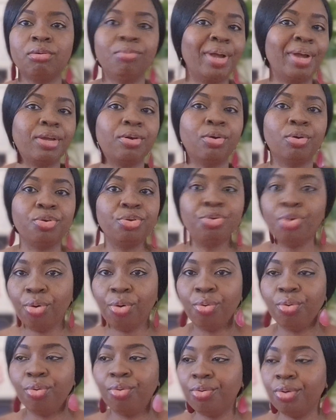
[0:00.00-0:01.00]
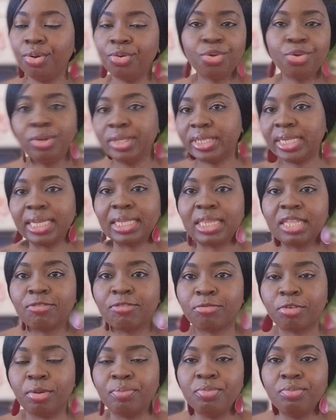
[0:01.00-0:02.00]
oh my God, no, don't take
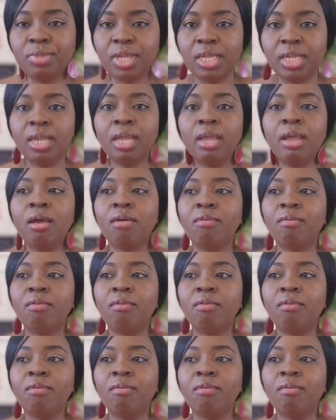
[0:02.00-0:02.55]
this from me.